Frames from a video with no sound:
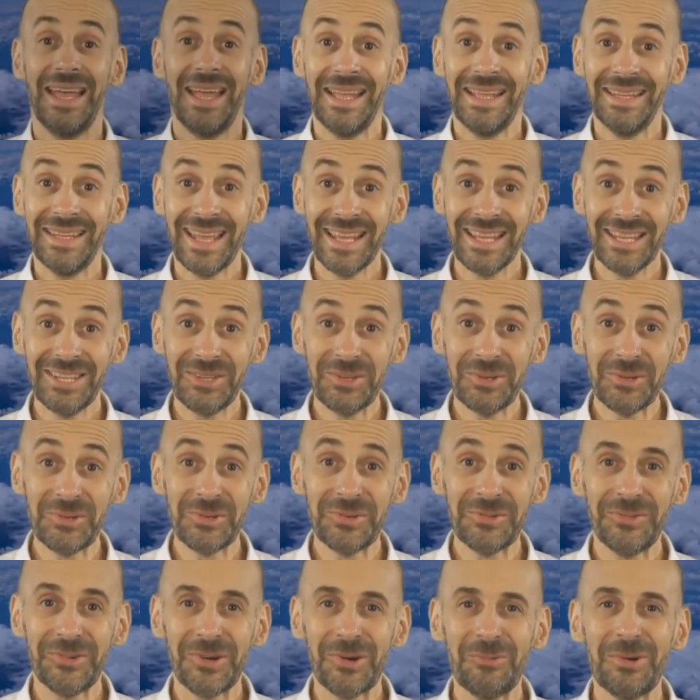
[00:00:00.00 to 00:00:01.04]
Thank you
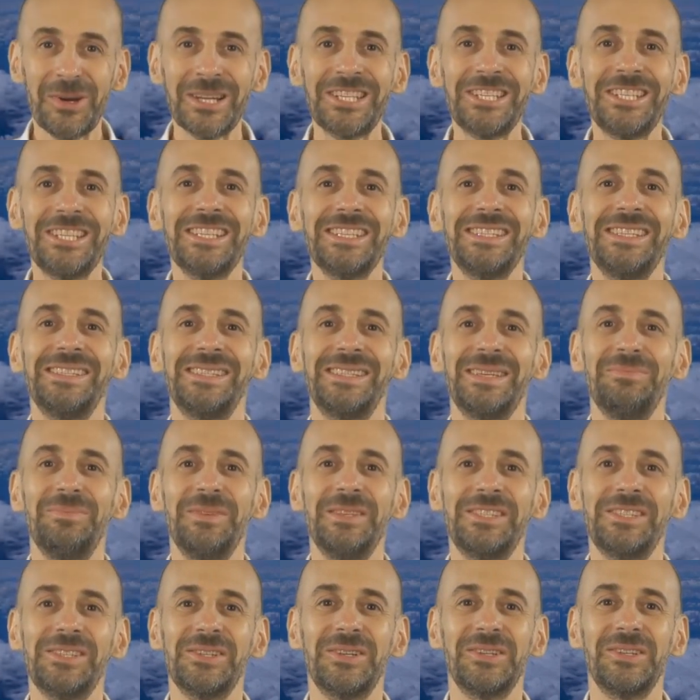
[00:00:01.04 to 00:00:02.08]
for watching this
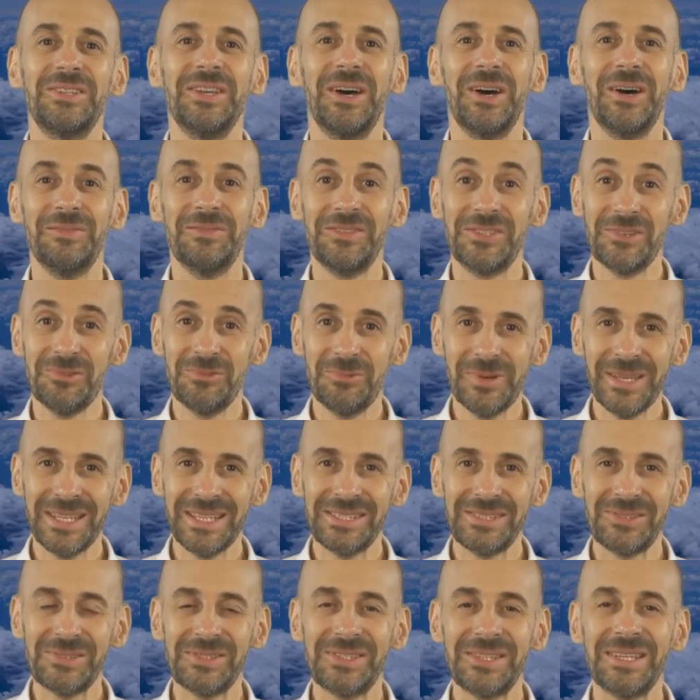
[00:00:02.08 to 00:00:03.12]
episode of the Wind
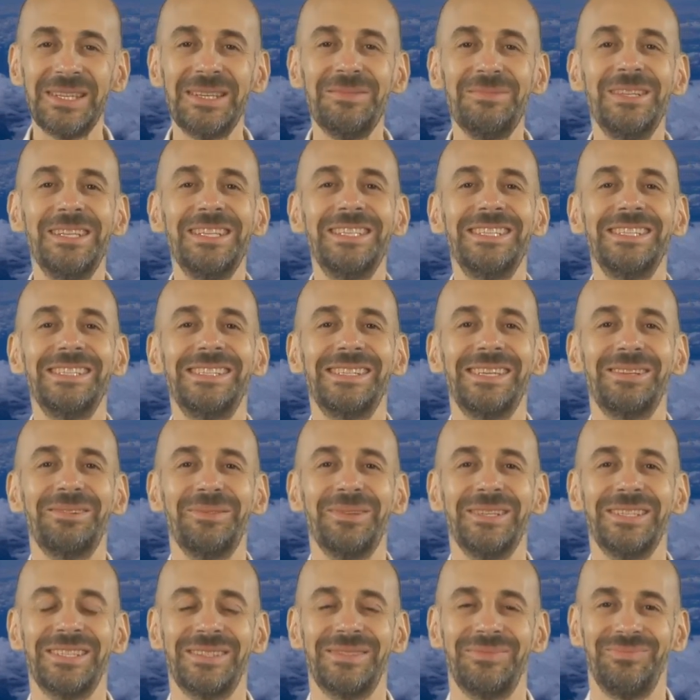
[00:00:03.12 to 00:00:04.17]
Sustainability
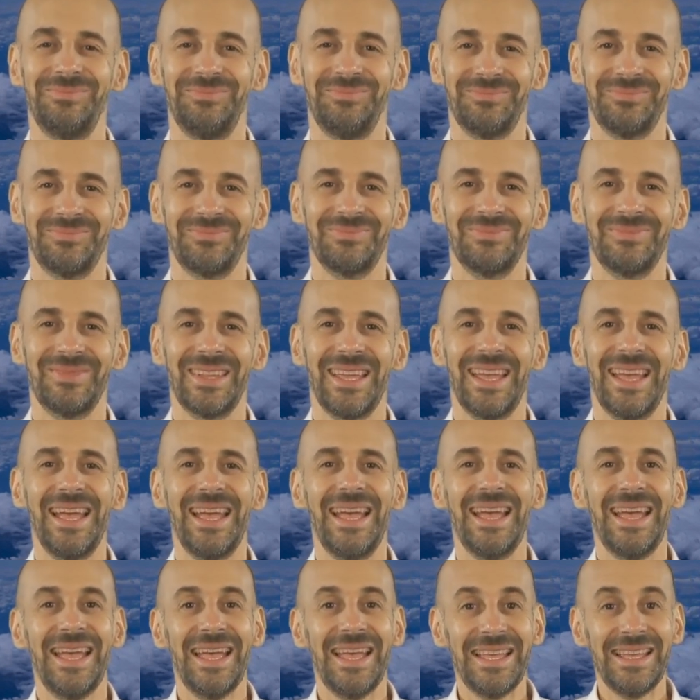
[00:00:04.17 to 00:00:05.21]
series.
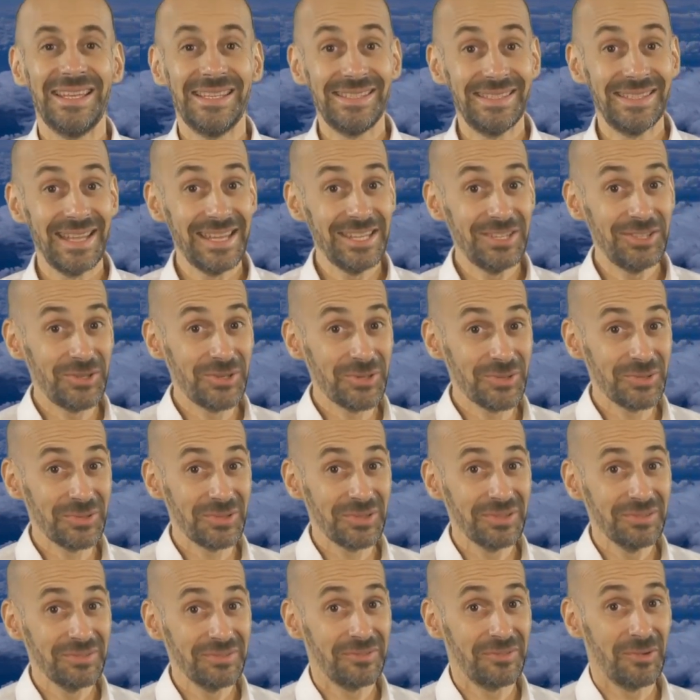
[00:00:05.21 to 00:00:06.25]
Stay
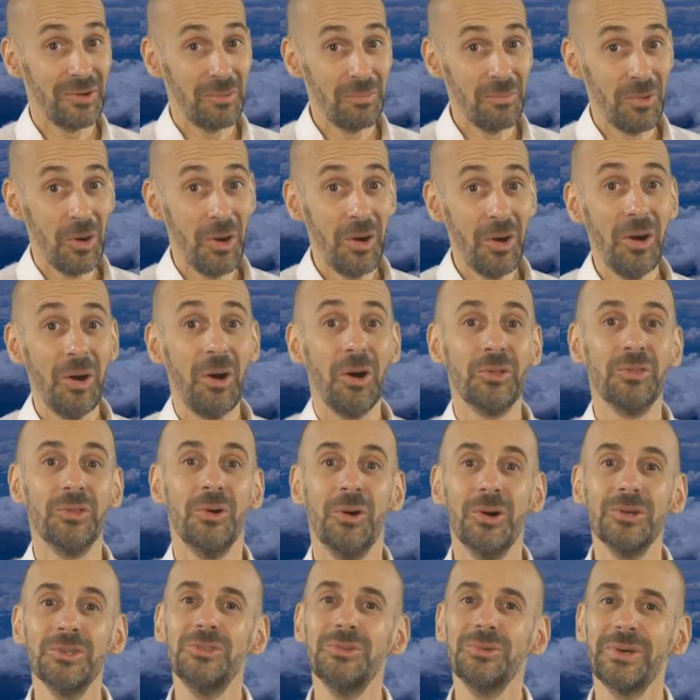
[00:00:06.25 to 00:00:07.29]
tuned for more on
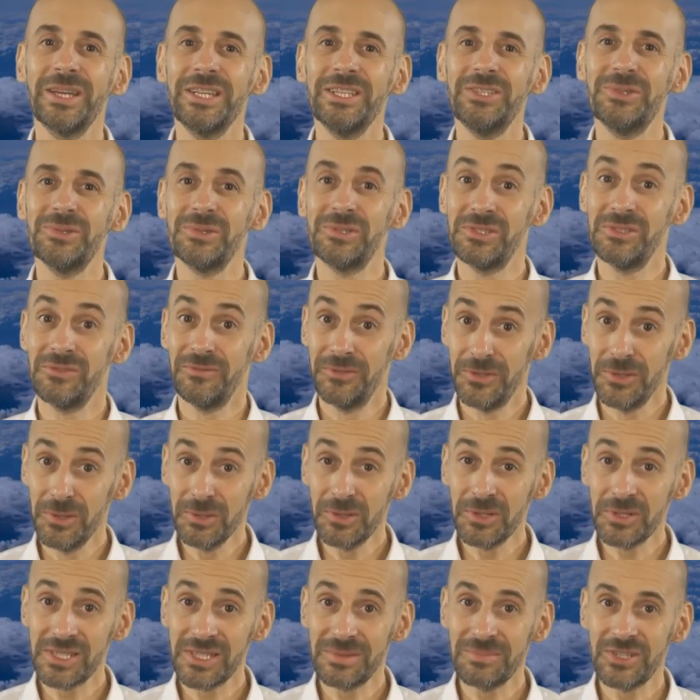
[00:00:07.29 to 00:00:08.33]
how to reduce fuel
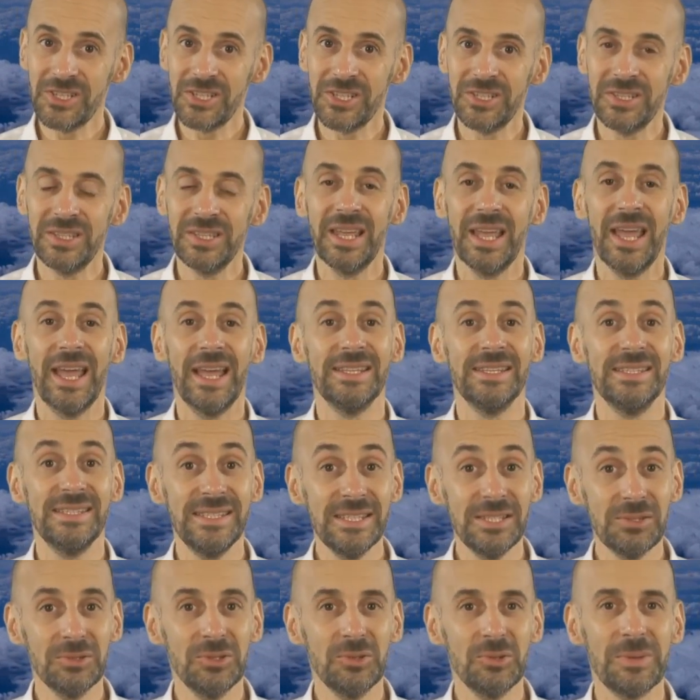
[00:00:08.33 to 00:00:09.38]
consumption and
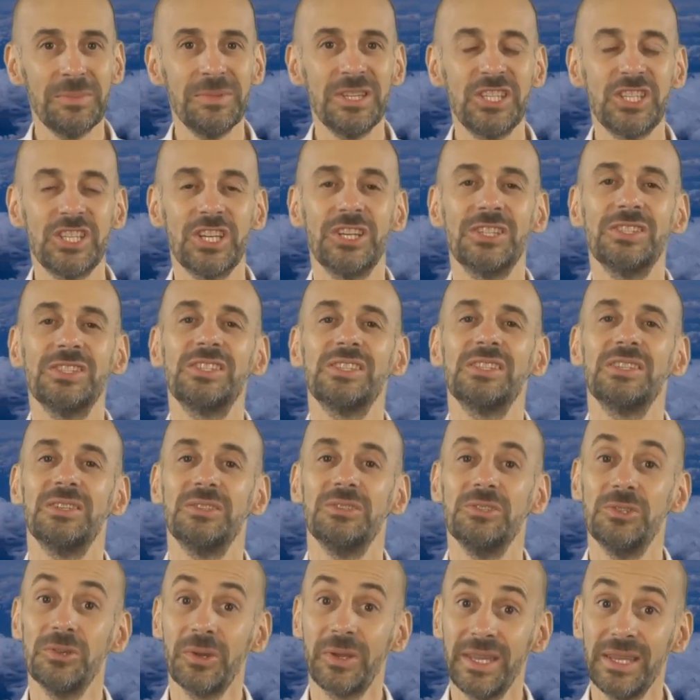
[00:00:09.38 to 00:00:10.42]
CO2 emissions
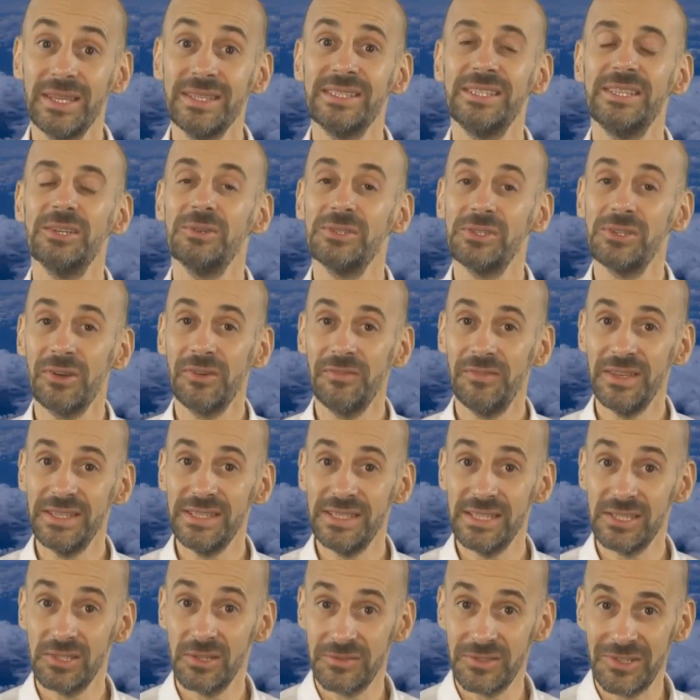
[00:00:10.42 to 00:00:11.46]
during the other
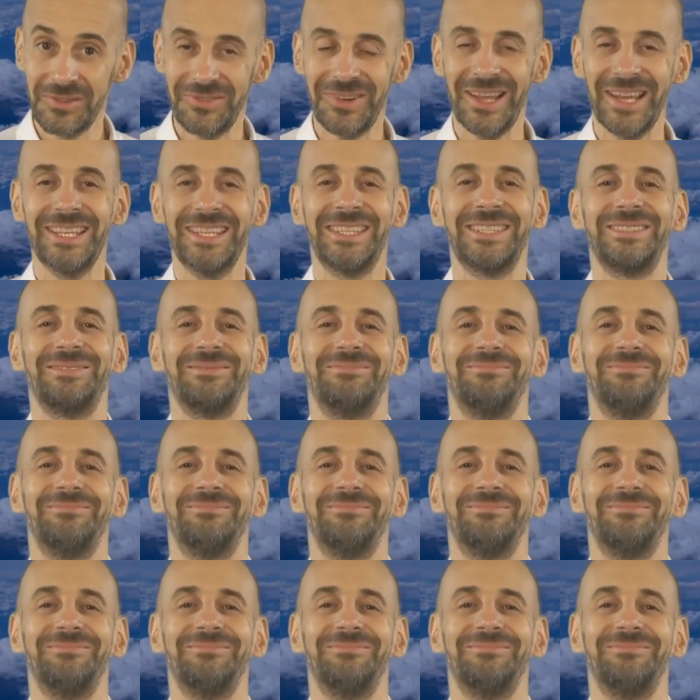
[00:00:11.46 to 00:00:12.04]
phases of the flight.